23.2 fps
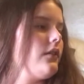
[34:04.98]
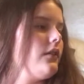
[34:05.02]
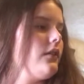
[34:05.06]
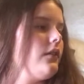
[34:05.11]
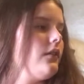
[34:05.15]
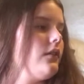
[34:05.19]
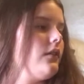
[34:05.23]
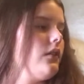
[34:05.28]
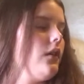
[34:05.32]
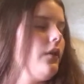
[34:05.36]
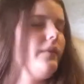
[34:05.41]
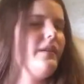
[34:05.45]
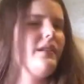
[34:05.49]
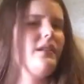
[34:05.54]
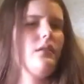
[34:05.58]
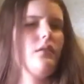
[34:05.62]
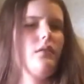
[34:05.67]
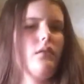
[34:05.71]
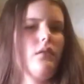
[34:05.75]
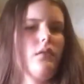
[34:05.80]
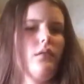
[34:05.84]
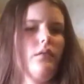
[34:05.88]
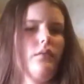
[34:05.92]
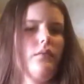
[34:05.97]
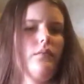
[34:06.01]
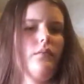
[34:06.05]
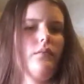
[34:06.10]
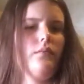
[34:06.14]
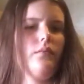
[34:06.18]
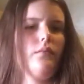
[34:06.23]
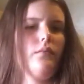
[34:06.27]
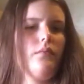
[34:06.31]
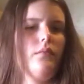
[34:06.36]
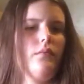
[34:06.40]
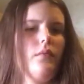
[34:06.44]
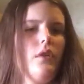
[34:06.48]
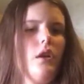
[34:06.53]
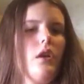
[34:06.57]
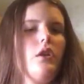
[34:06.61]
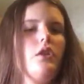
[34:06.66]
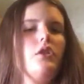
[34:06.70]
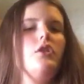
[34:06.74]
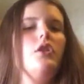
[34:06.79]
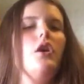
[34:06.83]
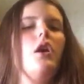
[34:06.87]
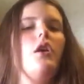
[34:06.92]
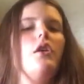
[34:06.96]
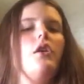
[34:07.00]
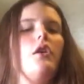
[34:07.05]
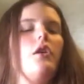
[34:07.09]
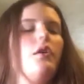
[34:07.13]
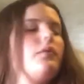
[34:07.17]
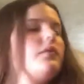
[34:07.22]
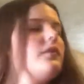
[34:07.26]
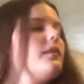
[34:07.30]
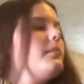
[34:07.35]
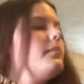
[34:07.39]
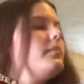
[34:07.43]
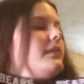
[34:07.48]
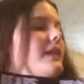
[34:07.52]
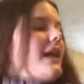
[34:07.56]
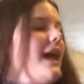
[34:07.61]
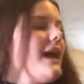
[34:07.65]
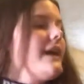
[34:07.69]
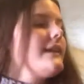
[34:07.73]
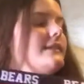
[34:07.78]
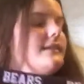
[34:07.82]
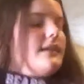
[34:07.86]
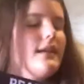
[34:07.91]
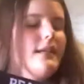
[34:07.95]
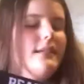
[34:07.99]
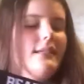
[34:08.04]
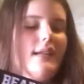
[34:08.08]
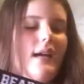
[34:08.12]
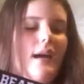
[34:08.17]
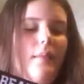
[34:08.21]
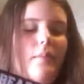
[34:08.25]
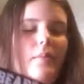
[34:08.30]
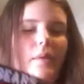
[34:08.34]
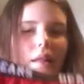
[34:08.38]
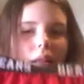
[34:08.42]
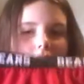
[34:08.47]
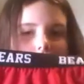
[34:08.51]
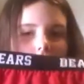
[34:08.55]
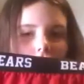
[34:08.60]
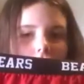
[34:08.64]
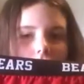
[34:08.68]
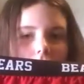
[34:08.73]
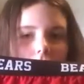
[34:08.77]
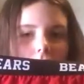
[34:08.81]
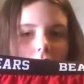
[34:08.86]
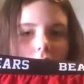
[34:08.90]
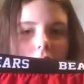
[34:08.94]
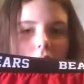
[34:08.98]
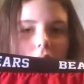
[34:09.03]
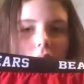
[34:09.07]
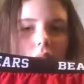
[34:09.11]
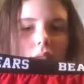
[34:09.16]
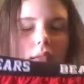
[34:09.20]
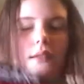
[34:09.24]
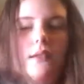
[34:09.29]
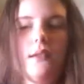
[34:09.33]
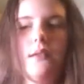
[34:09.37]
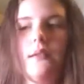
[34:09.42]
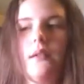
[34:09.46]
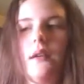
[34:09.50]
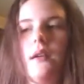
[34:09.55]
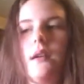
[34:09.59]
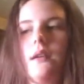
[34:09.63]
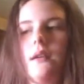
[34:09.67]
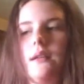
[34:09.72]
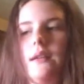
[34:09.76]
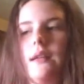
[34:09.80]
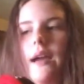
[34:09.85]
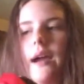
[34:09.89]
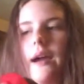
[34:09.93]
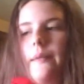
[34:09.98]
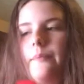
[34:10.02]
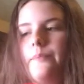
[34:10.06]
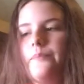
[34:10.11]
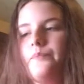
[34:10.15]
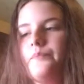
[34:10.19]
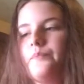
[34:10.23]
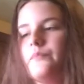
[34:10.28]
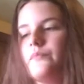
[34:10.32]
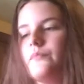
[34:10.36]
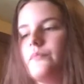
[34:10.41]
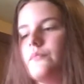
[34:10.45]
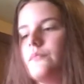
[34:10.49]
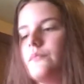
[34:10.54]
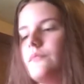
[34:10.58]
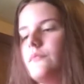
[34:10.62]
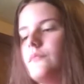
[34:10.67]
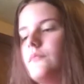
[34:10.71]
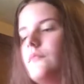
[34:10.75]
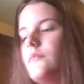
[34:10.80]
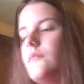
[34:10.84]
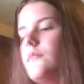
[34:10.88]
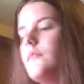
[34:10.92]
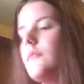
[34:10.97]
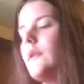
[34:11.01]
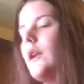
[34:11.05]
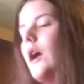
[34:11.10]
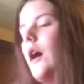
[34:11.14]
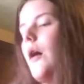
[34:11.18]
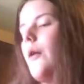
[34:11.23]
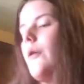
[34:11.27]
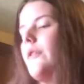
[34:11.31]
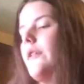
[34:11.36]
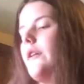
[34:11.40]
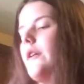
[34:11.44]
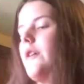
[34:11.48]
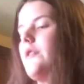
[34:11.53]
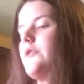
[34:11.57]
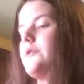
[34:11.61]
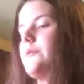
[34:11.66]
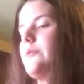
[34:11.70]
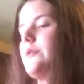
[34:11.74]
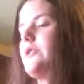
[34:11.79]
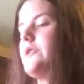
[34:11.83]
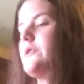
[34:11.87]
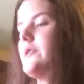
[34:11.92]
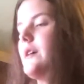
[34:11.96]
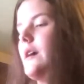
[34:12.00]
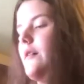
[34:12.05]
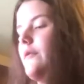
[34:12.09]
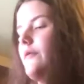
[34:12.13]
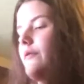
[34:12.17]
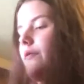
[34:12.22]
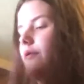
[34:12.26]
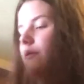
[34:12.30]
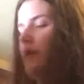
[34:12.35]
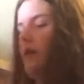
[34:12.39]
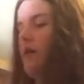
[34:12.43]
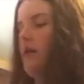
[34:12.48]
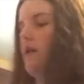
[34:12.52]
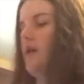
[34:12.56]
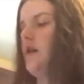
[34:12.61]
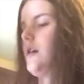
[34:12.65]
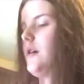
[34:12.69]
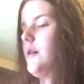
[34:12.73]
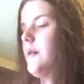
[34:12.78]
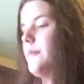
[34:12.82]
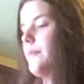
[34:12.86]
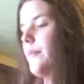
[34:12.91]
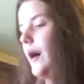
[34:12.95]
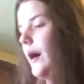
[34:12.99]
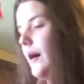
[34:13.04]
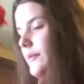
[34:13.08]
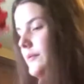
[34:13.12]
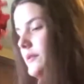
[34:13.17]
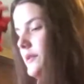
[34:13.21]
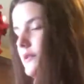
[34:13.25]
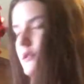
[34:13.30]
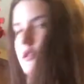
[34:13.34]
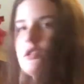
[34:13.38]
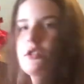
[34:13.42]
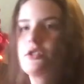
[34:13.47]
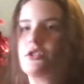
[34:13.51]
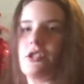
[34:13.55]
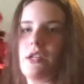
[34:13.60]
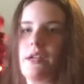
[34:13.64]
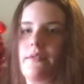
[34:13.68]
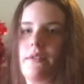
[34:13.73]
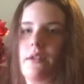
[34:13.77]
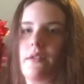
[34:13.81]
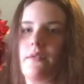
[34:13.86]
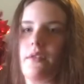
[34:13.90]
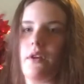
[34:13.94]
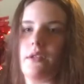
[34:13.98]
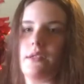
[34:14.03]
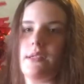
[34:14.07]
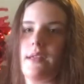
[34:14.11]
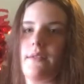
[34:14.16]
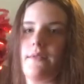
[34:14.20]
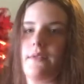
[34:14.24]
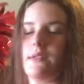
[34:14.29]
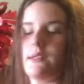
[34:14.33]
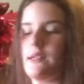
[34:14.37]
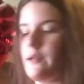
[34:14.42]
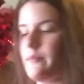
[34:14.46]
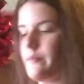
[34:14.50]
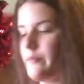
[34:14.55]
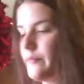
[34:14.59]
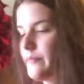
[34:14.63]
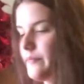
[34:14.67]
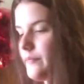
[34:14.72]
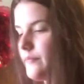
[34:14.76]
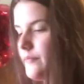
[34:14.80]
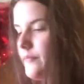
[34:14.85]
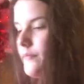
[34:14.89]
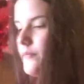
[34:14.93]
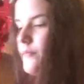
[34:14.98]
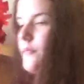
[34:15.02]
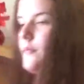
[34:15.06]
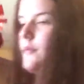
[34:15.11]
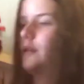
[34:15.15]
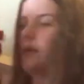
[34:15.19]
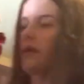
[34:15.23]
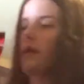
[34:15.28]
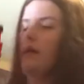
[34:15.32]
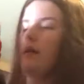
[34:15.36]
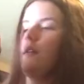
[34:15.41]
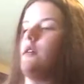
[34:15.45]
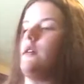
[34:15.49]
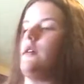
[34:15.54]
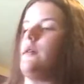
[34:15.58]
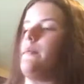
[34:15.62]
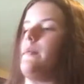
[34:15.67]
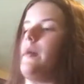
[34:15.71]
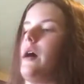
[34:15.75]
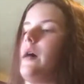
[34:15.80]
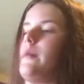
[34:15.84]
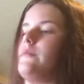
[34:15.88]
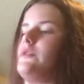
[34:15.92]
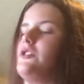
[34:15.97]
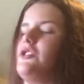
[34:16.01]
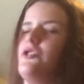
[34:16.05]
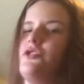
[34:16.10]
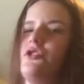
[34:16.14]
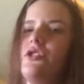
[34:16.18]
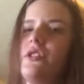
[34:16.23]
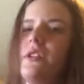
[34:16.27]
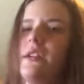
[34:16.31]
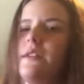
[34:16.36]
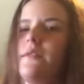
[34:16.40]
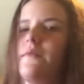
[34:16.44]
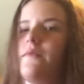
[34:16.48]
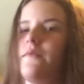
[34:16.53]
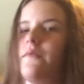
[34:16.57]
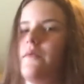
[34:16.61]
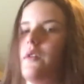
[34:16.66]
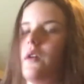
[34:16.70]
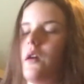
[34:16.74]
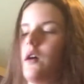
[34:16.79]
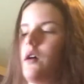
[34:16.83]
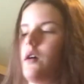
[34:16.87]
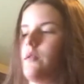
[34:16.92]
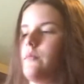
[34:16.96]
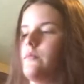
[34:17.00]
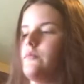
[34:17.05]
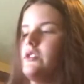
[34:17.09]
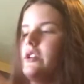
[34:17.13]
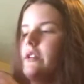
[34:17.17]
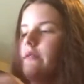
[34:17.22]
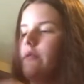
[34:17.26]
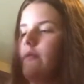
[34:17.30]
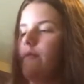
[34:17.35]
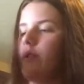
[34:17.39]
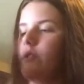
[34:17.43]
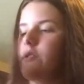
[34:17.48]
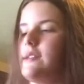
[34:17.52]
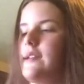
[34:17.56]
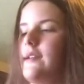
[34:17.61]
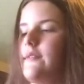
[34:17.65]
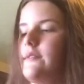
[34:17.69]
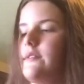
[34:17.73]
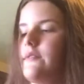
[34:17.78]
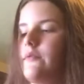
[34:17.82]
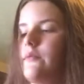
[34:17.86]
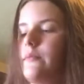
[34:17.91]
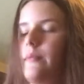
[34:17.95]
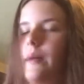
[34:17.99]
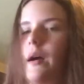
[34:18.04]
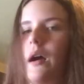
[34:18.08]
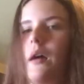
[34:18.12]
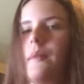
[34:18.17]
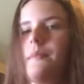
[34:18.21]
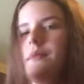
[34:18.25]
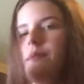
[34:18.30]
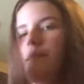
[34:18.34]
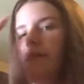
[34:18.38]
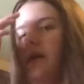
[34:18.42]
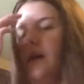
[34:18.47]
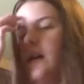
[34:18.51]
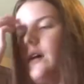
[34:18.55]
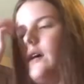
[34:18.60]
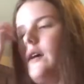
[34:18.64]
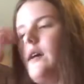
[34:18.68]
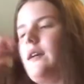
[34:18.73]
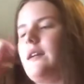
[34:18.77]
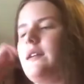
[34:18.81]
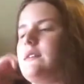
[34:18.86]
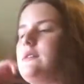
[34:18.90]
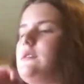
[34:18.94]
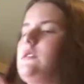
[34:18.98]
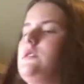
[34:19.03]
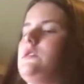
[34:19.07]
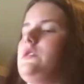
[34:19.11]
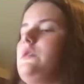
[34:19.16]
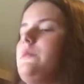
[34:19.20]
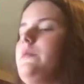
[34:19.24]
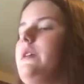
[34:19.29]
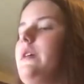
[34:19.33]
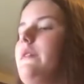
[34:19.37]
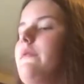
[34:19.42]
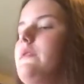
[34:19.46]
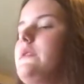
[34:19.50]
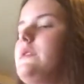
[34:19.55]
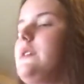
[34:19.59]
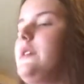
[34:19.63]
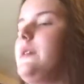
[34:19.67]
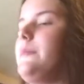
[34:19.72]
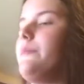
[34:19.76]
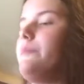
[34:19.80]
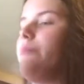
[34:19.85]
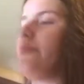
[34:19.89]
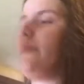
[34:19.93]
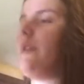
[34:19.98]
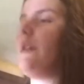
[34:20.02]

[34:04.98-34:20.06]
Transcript: the, oh wait, no. No, no, no. The black tank top probably goes with this. Yeah. Oh, and then also we just have pumps in here. JV and Varsity have the same palms. Usually um, JV and Varsity have different palms, but I guess this year we have the same.